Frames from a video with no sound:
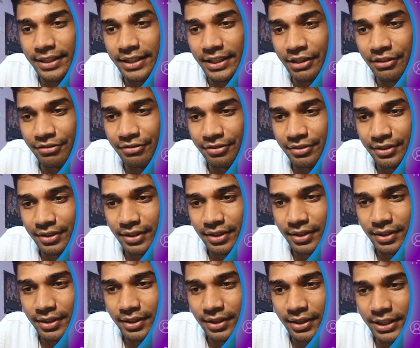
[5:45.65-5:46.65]
diff
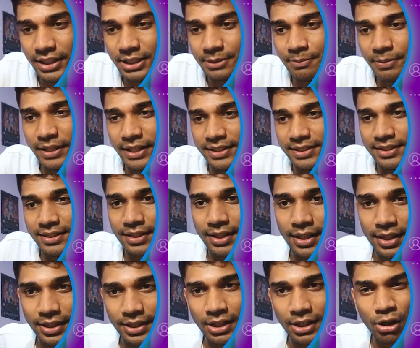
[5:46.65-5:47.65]
space.
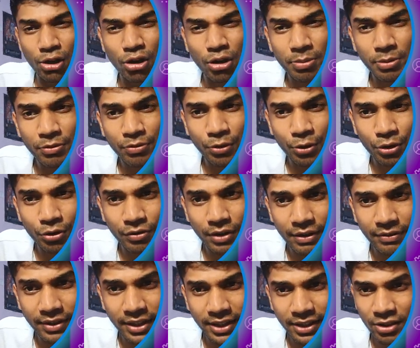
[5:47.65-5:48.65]
Now copy 4 to
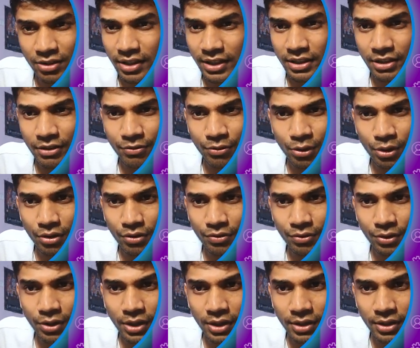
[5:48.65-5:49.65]
5 characters, either
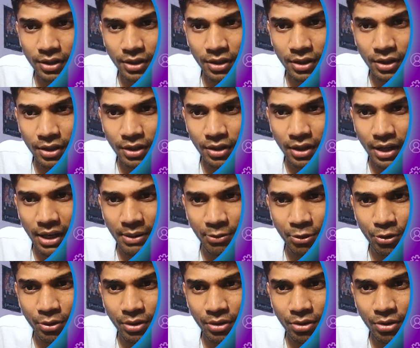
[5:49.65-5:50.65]
full. I'm
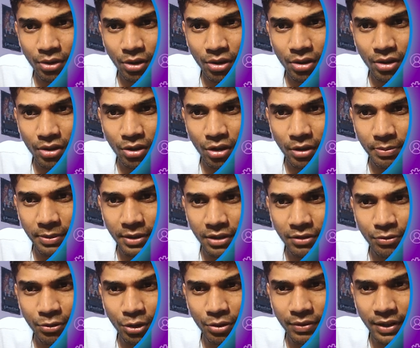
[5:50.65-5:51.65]
going copying the
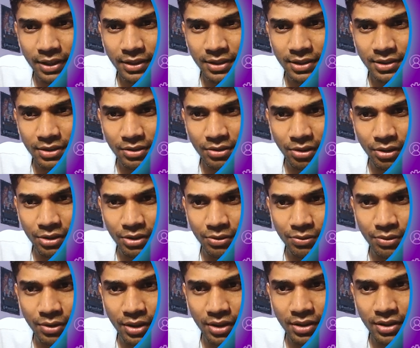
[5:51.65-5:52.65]
4 to 5 is going to
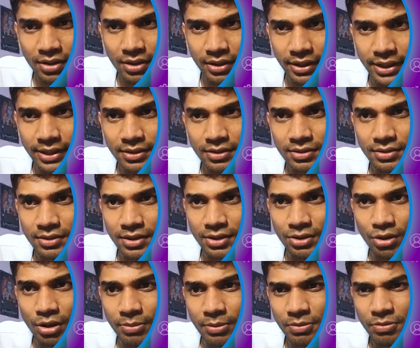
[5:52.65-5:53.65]
work, right?
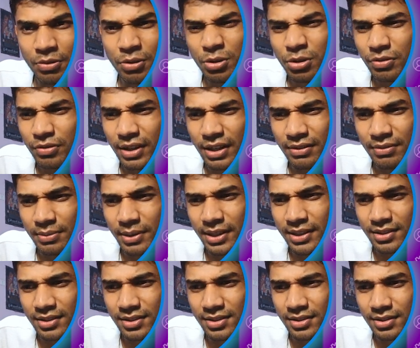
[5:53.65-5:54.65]
Just copy 4 to 5,
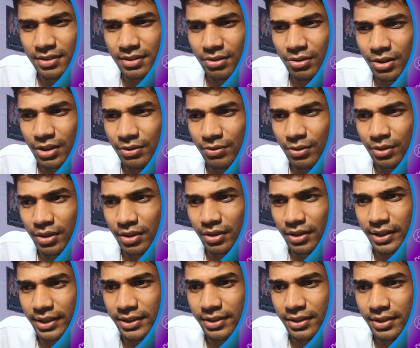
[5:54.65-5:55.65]
man. It's gonna work,
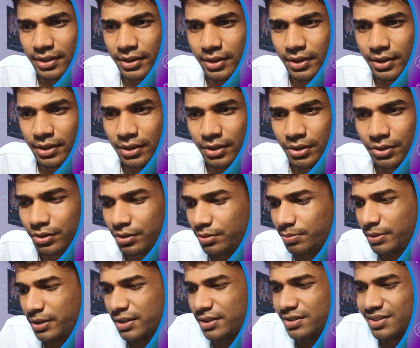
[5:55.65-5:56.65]
right?
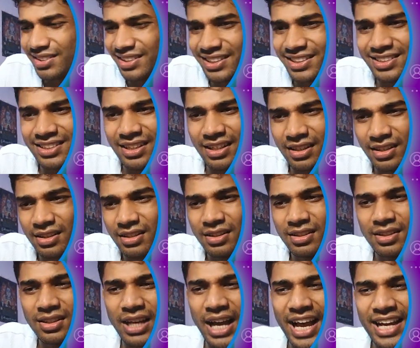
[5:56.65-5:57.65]
Because it's a
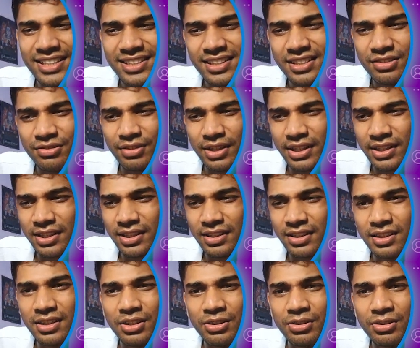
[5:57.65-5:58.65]
hash is
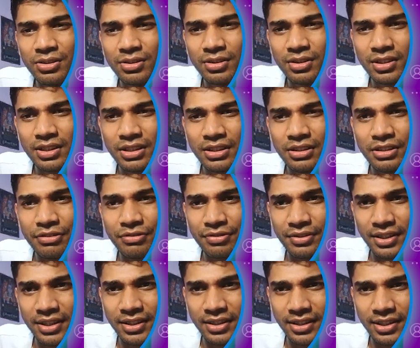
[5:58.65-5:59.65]
very, you know,
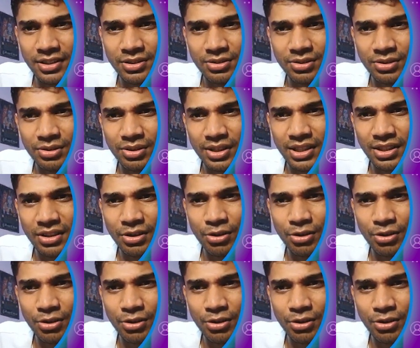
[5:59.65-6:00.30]
different, right? So you can